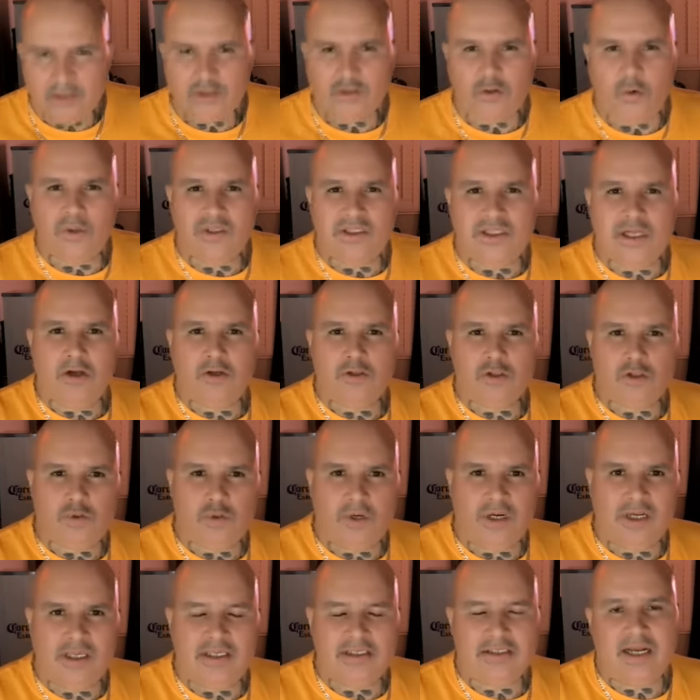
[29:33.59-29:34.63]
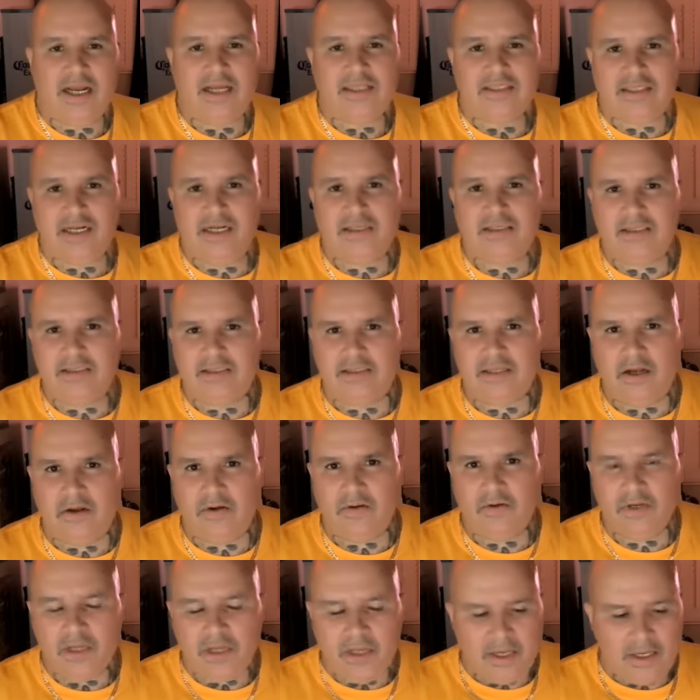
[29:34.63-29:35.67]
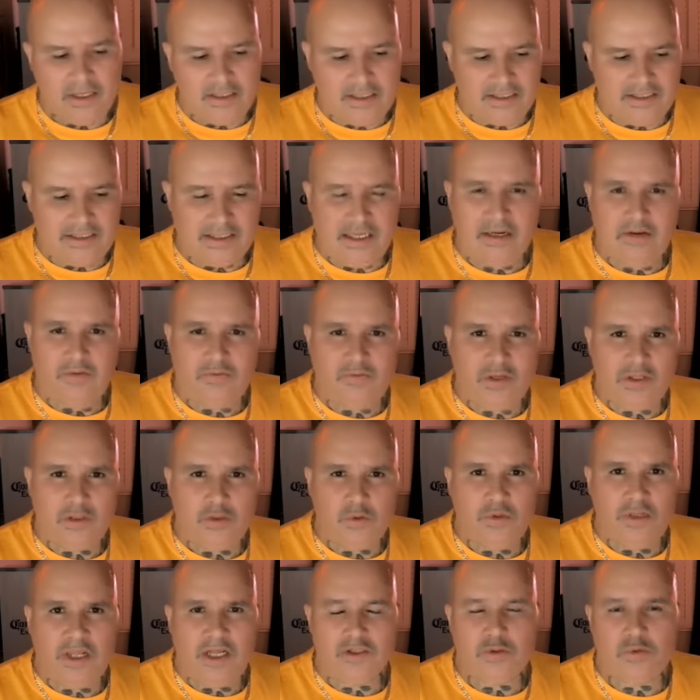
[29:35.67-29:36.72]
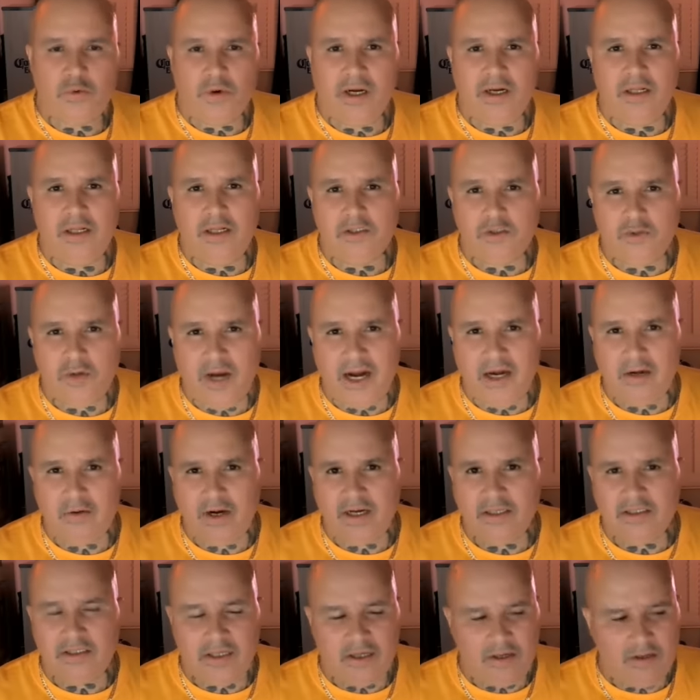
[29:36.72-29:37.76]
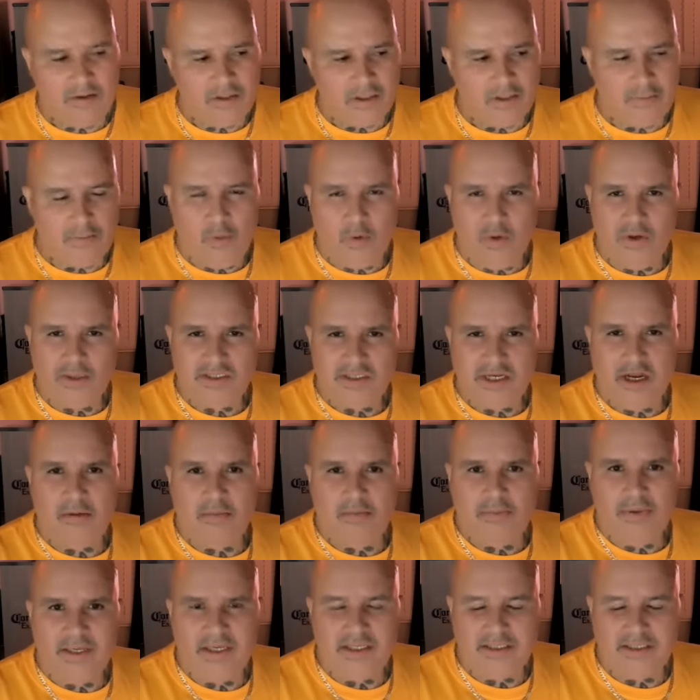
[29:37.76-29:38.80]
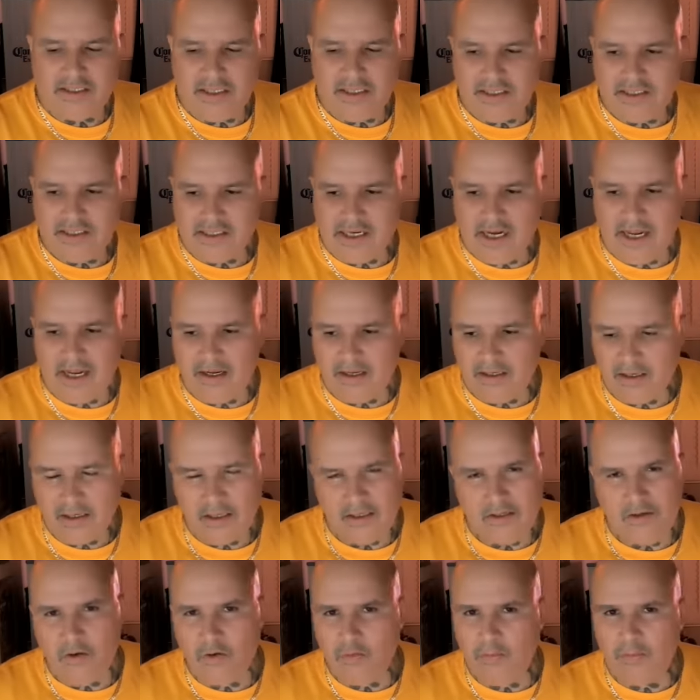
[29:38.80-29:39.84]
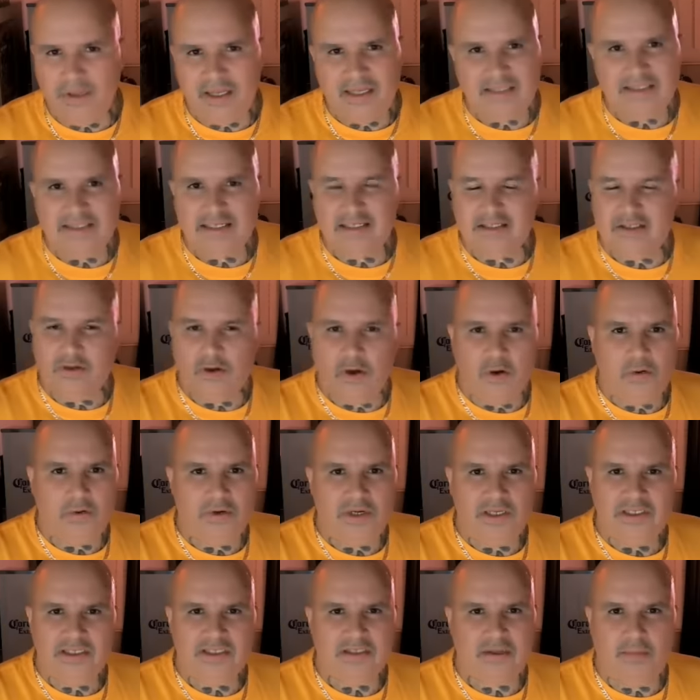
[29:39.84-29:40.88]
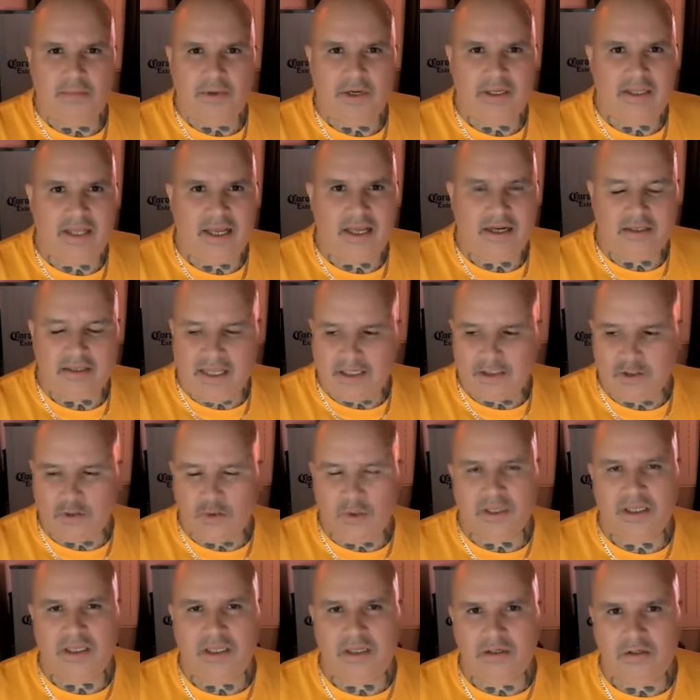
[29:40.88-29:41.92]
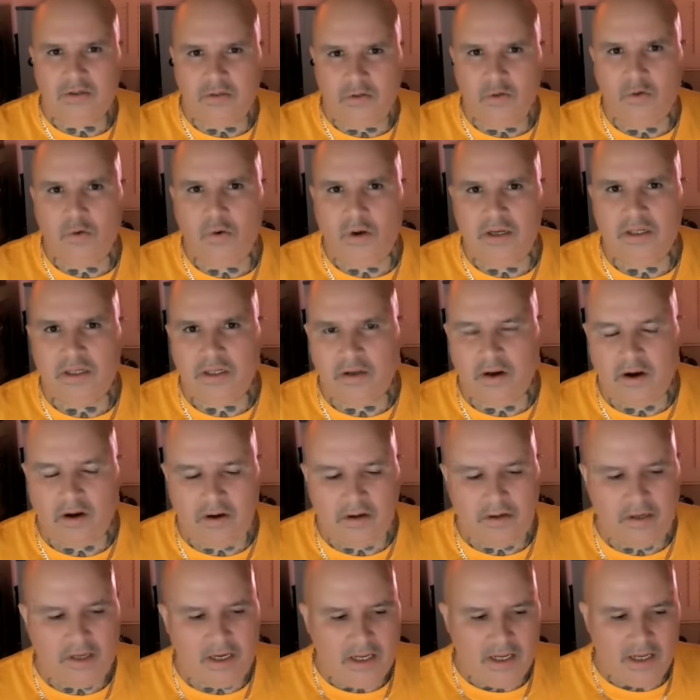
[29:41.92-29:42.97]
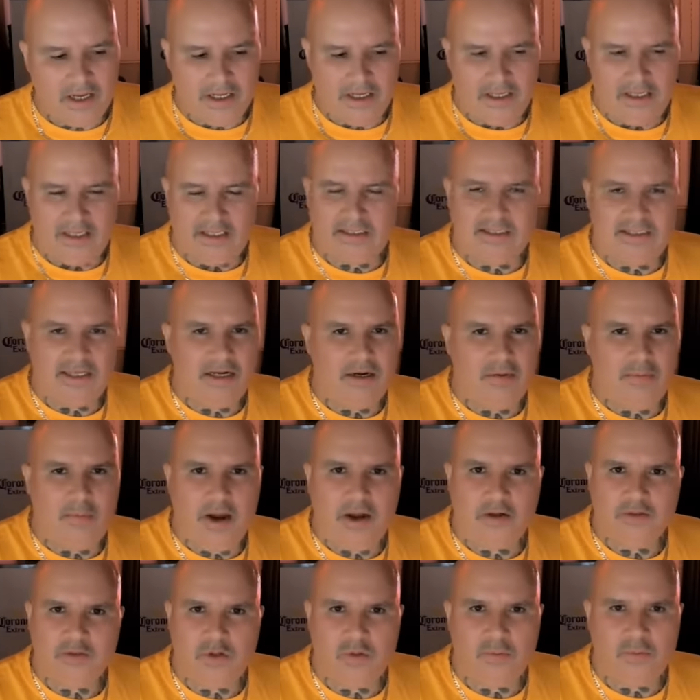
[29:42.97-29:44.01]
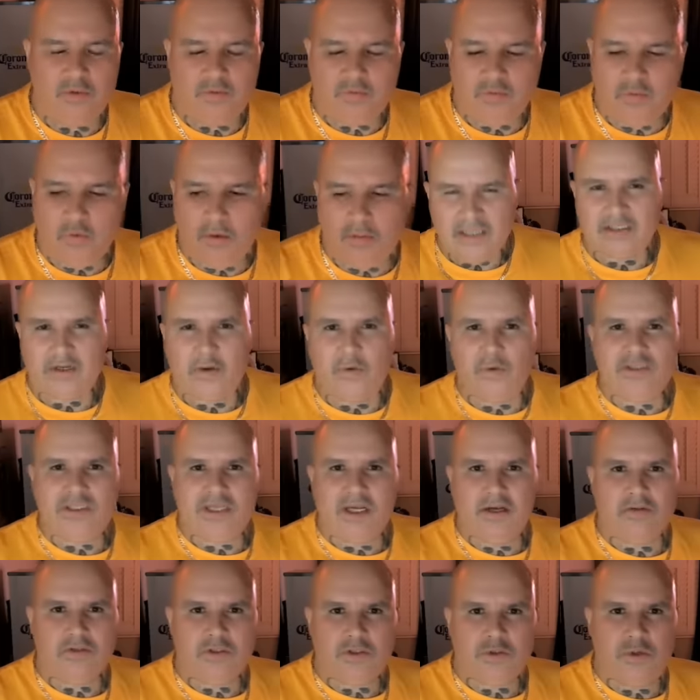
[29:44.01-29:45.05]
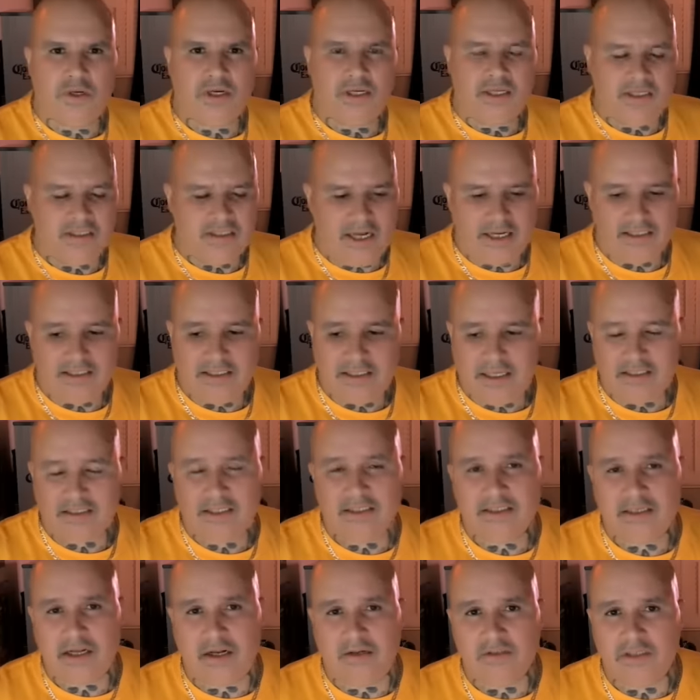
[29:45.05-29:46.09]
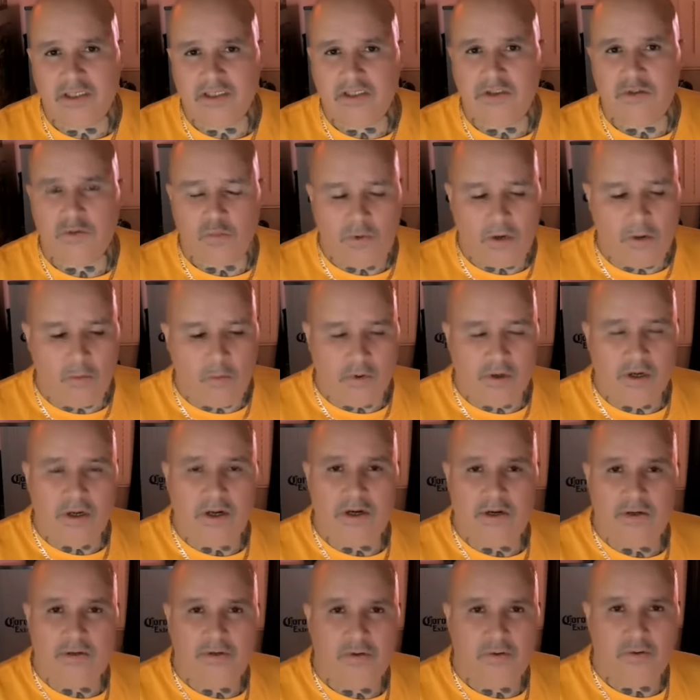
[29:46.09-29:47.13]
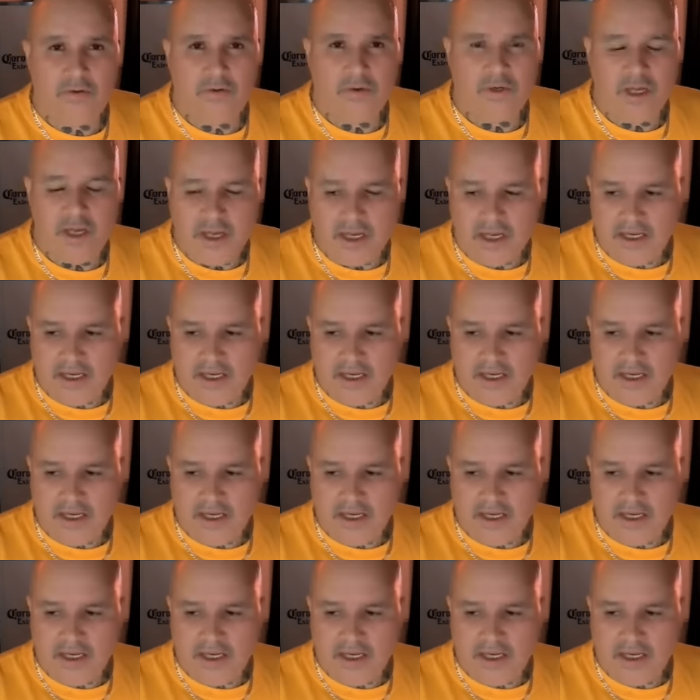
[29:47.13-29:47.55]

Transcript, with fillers: So he tells Tricky, he's like, check this out. This individual that's running the track right there, he points out Beast, and he's like, you know, Beast is known. He's somebody that that Tricky knew on the yard. He's seen him out there before. So he tells Trick, he's like, check this out. This is what we're gonna do.